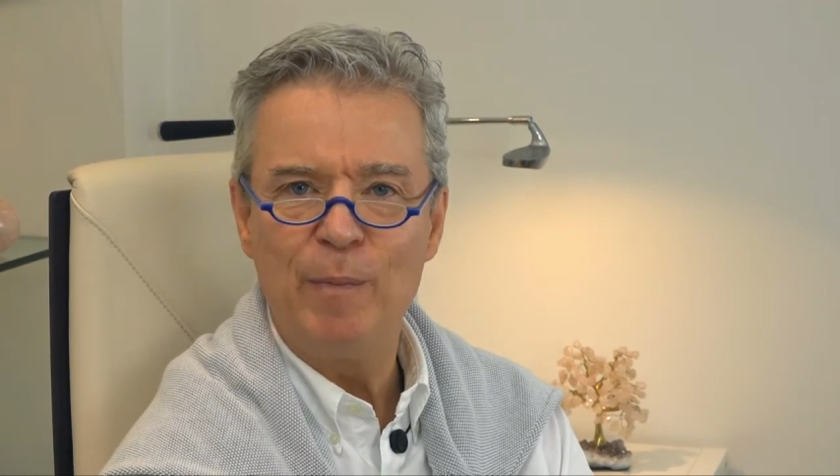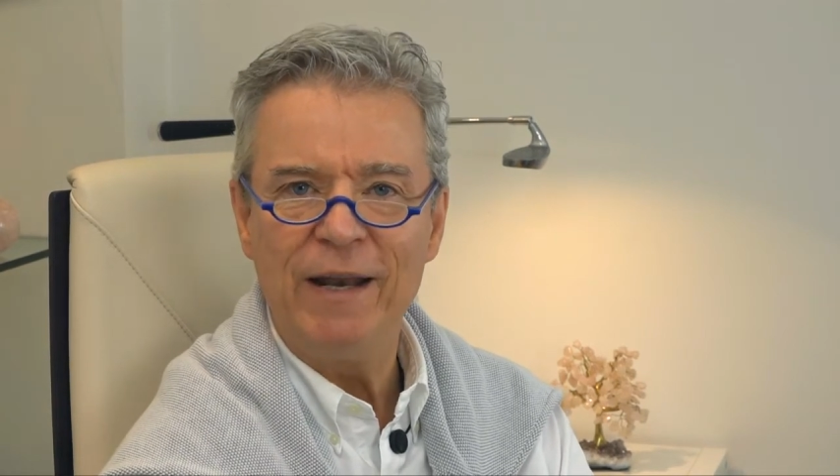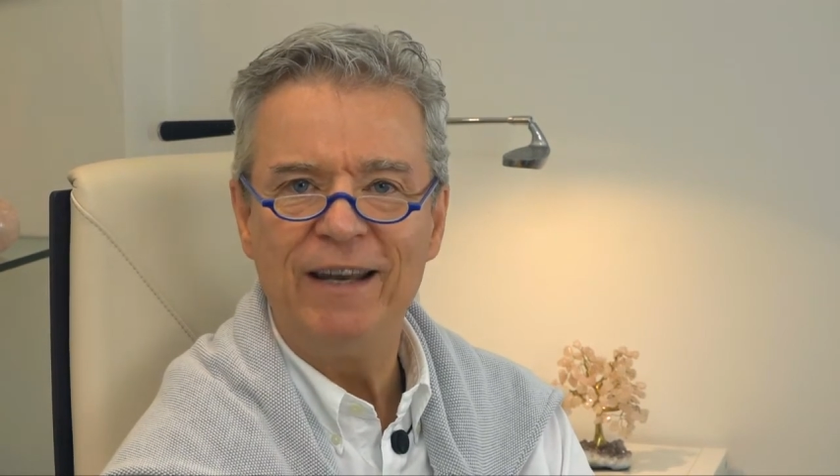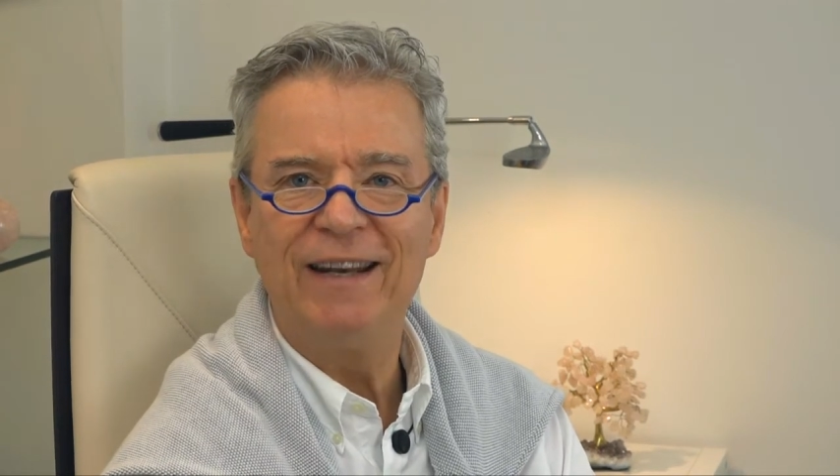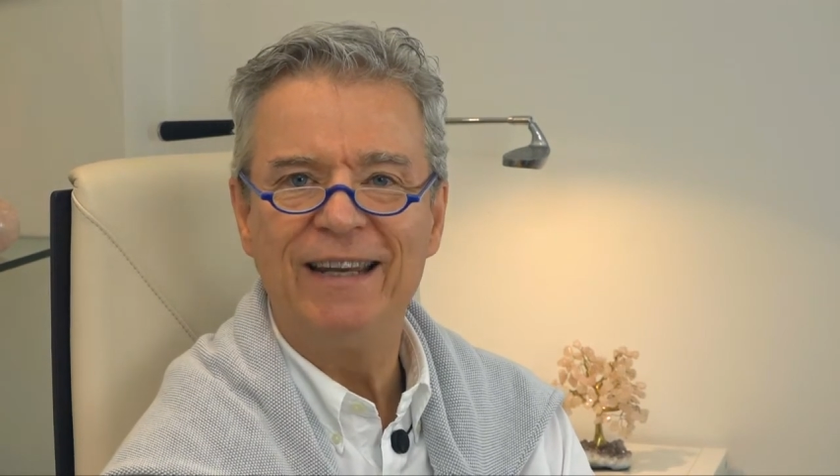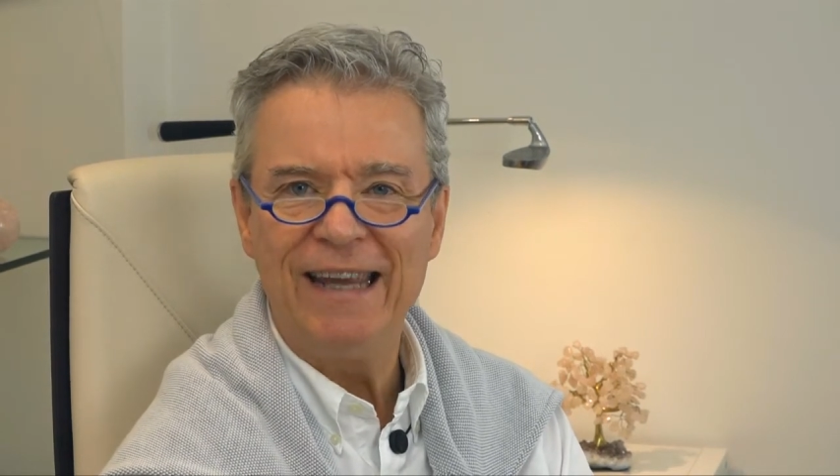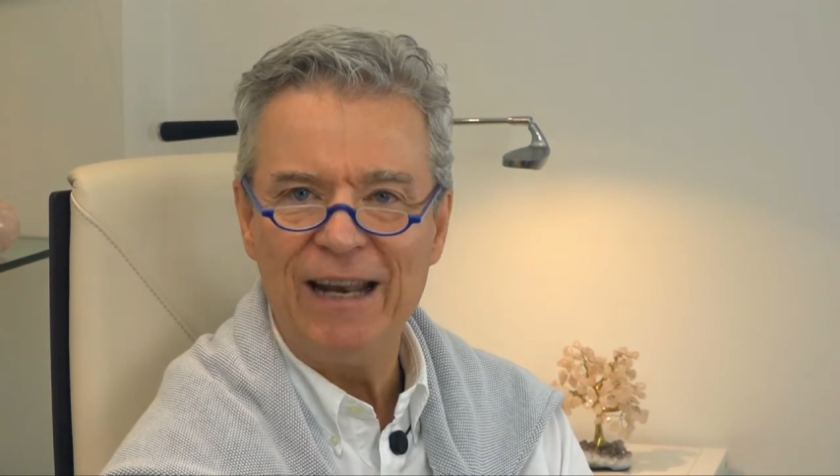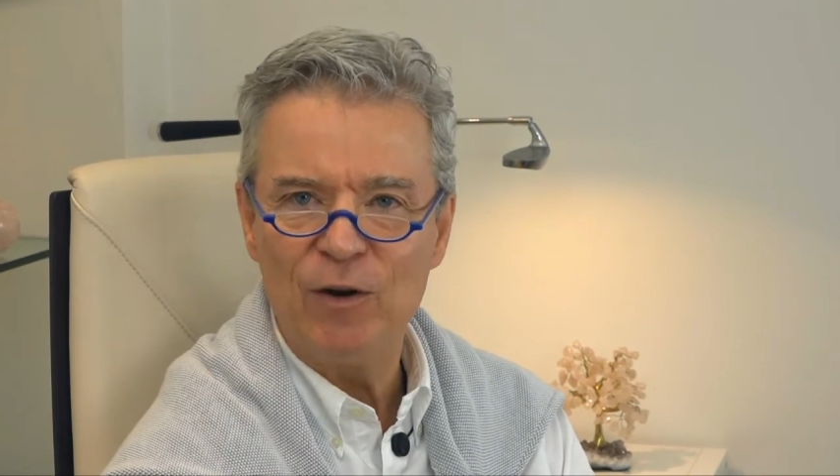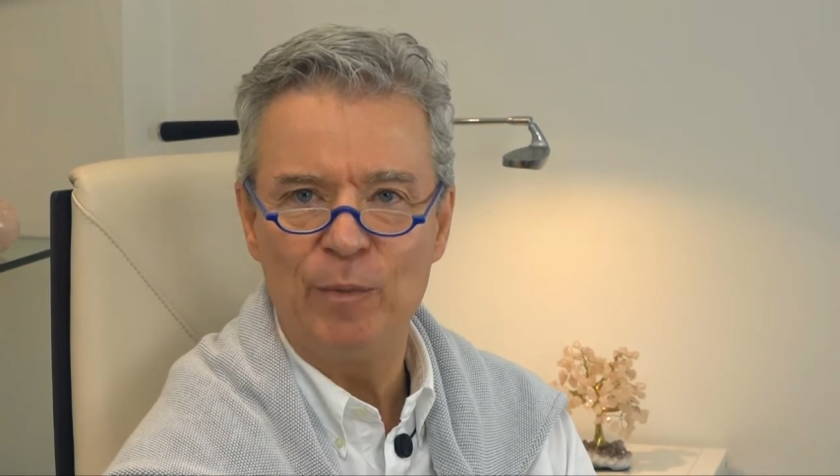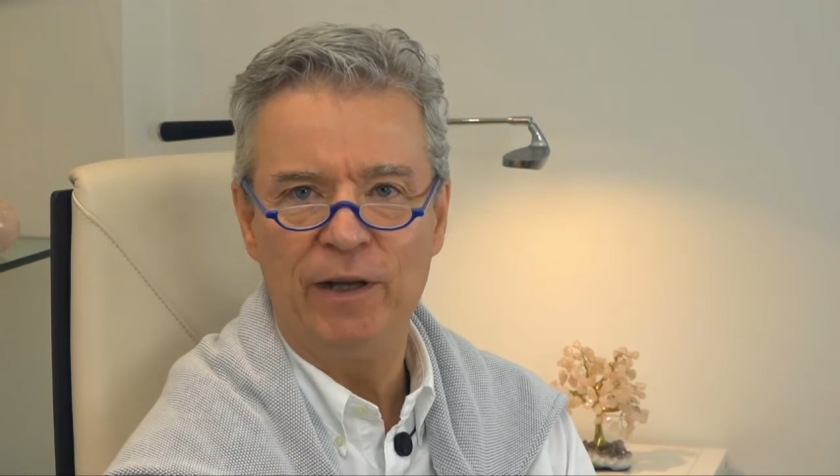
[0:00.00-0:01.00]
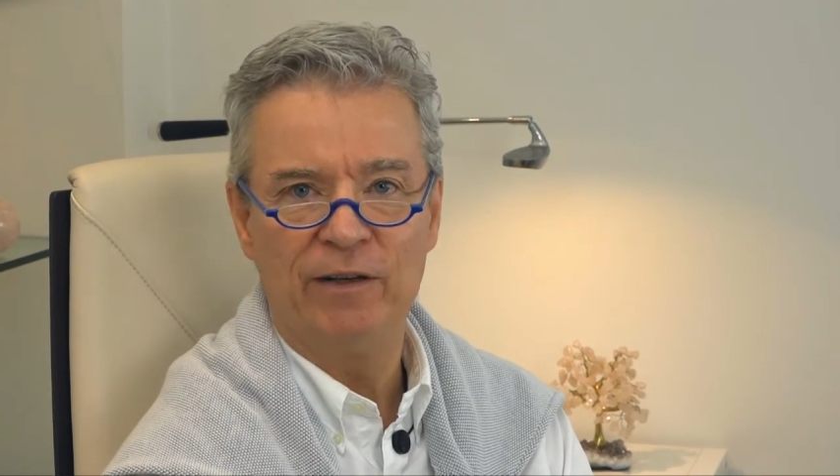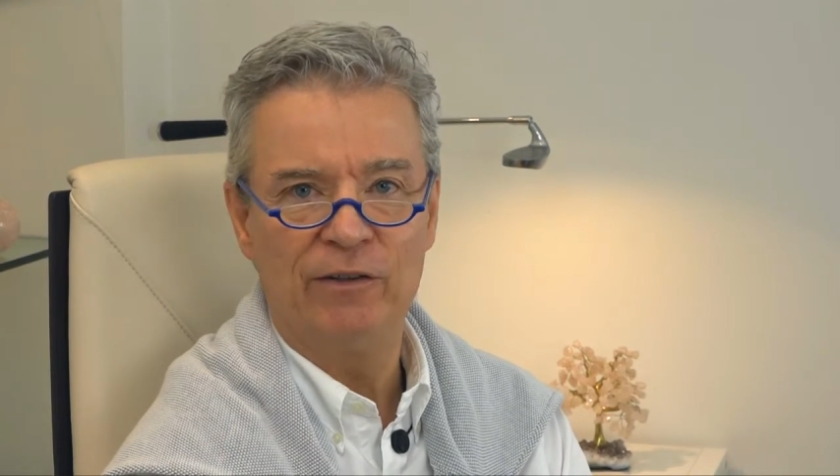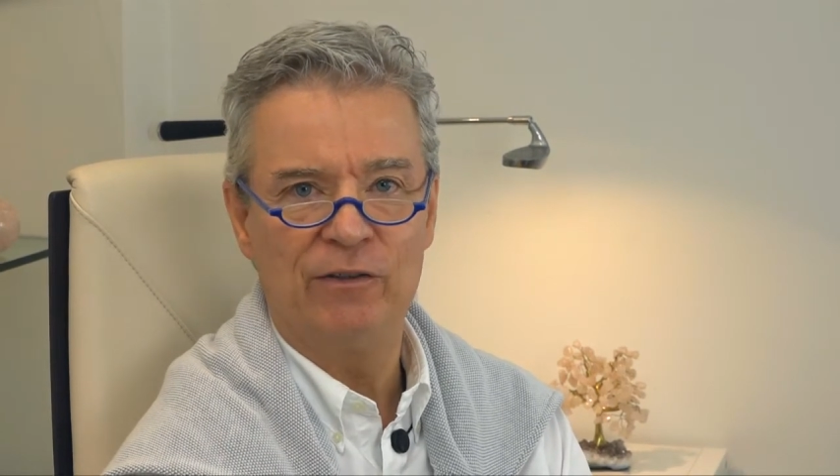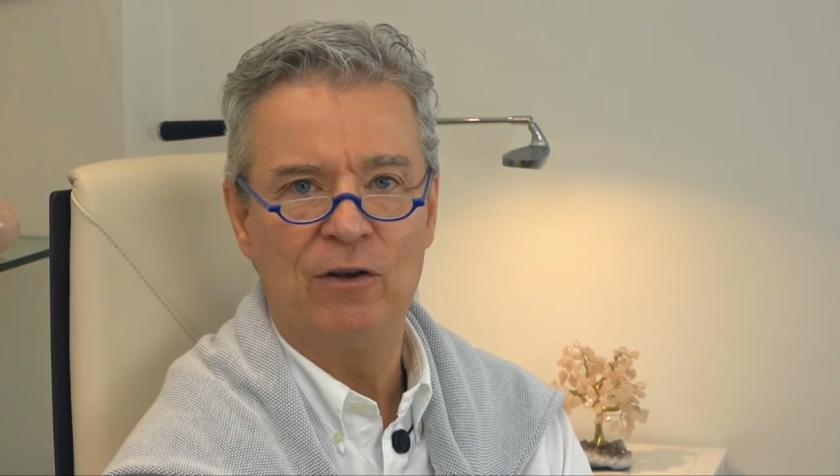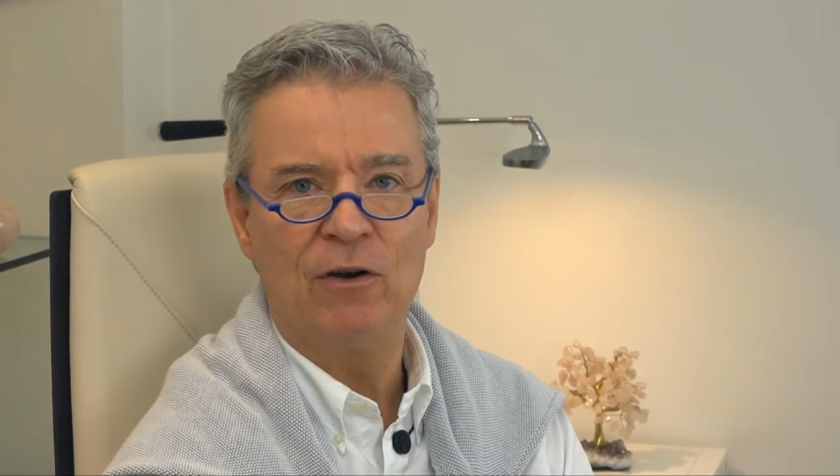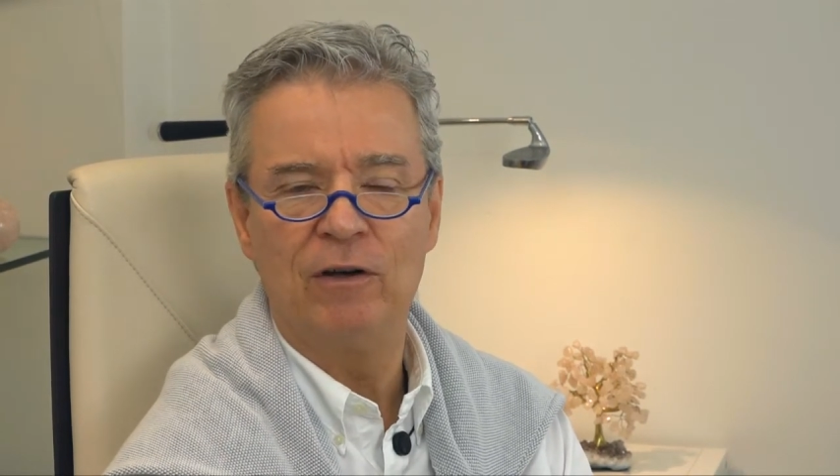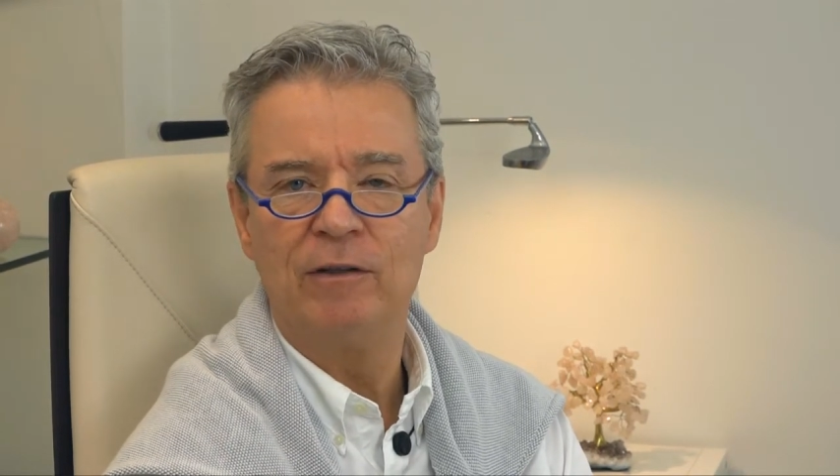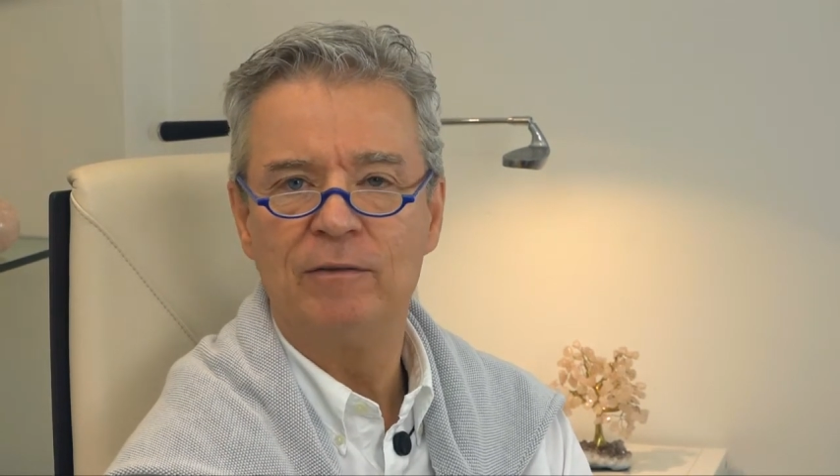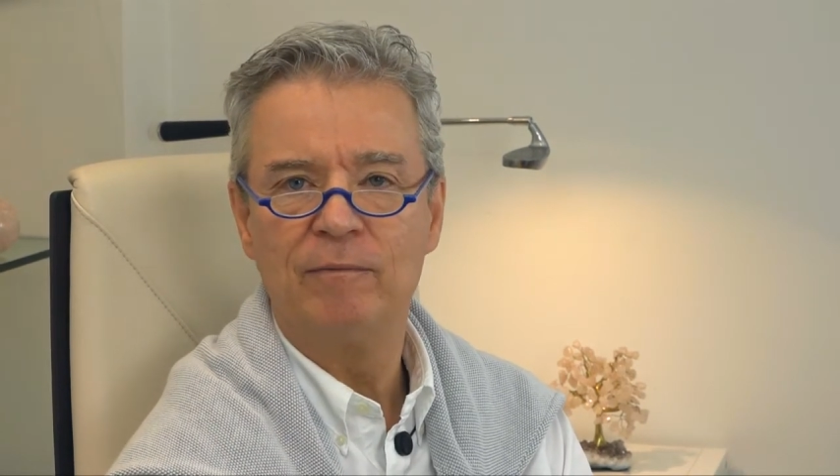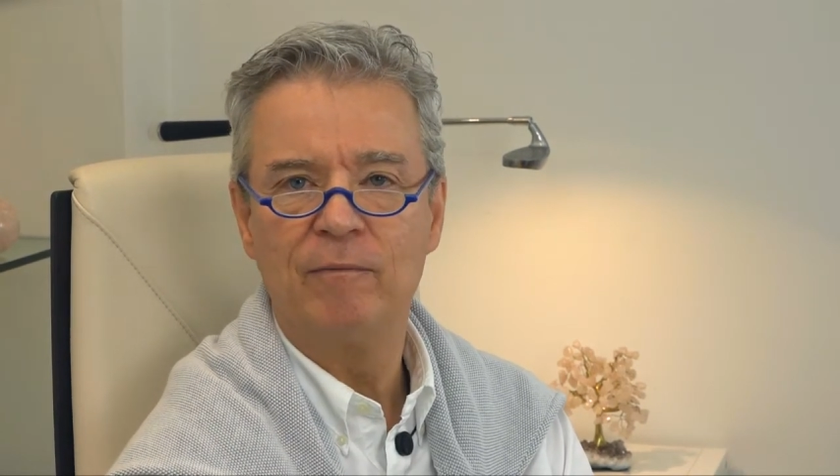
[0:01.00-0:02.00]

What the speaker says: million kilometers long.